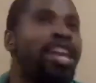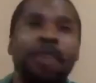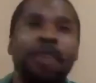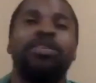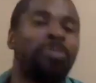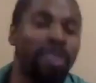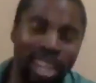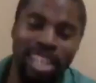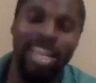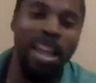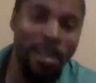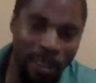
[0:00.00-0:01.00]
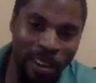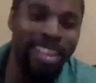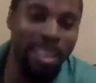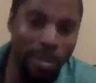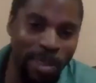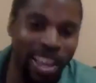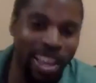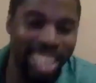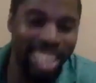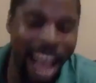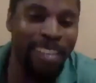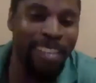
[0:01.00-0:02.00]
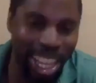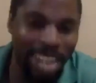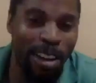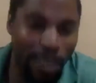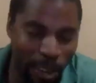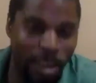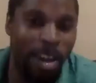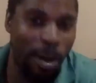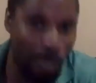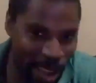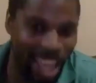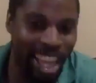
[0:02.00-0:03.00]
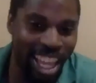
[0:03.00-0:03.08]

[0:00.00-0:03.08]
He was pretty damn great to be a top 10 overall pick.